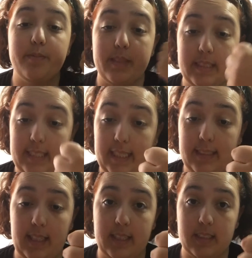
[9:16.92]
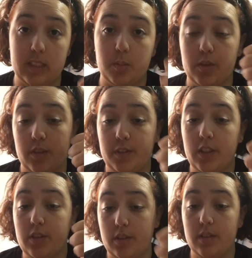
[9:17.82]
it's easily accessible. So if you've
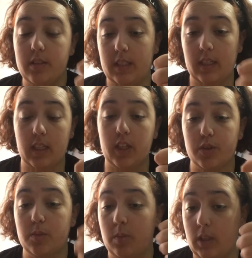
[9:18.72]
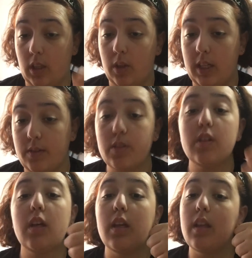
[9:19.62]
got students in a classroom with low levels,
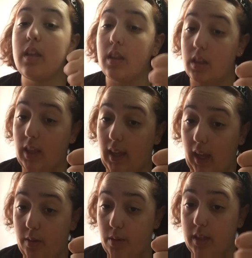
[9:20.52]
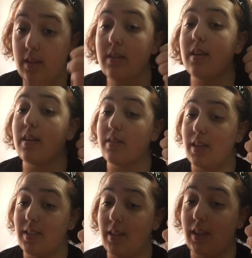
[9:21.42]
they can read this and it's
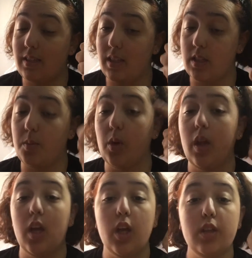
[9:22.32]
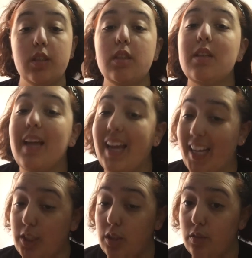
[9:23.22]
easily accessible.
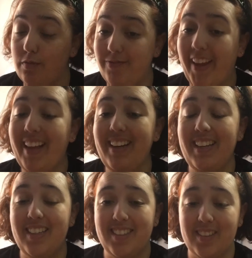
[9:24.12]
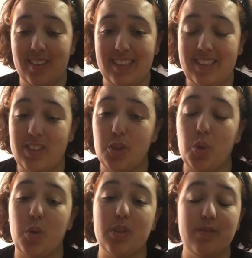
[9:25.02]
It's fairly
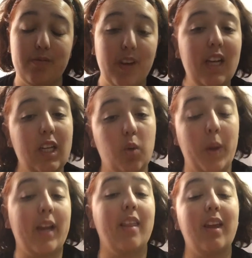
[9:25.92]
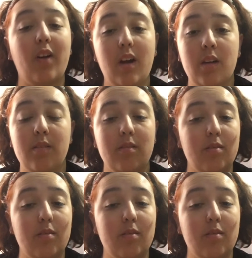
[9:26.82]
short, fairly quick. There are